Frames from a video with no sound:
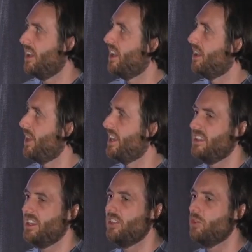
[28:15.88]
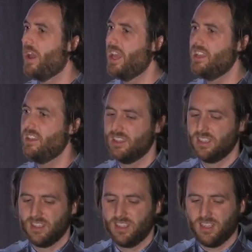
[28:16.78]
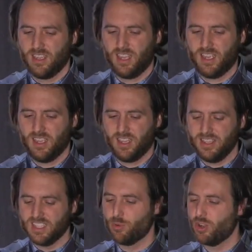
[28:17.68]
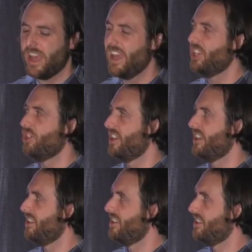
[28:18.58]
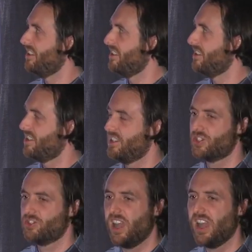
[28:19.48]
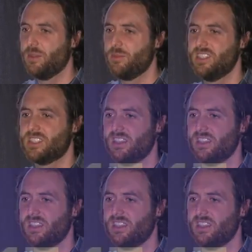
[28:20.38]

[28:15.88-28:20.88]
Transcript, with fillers: And in the end, the way, I think it's more accurate to describe these,